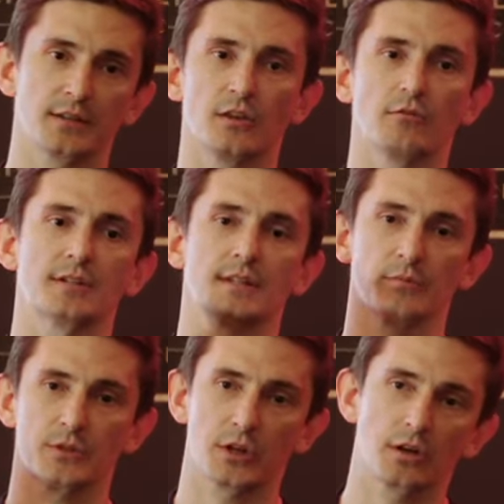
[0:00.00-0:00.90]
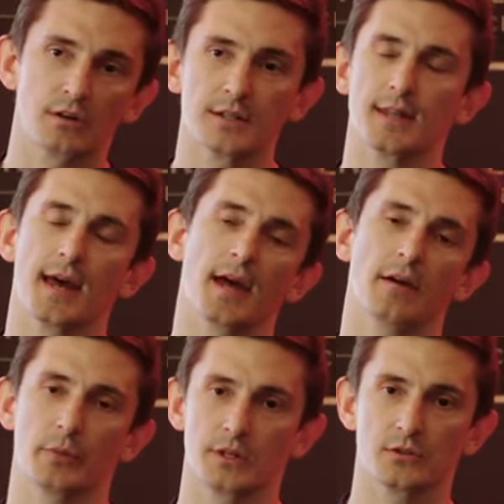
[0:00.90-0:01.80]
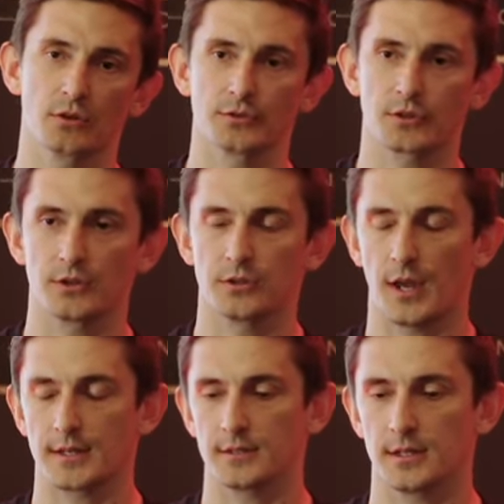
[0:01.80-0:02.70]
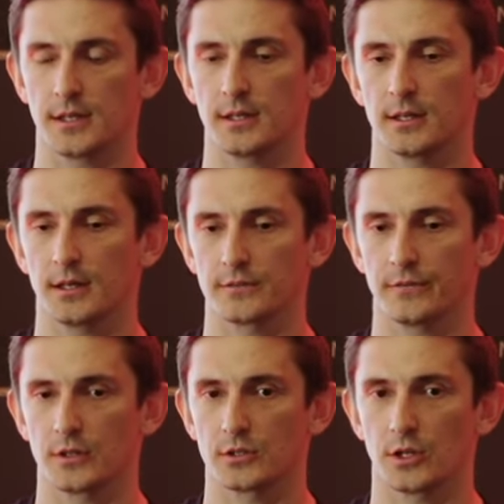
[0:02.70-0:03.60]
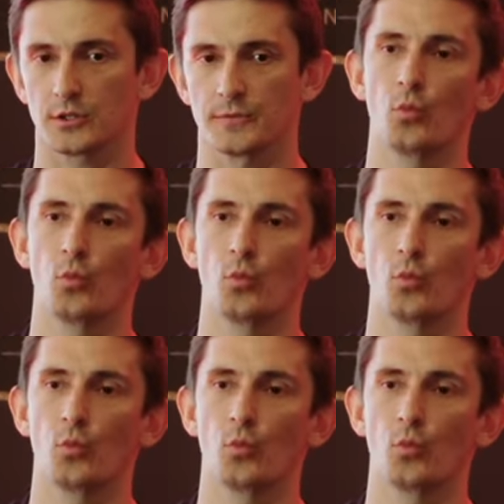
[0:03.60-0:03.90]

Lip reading: So there is some security there, but it's not as good as the first charge.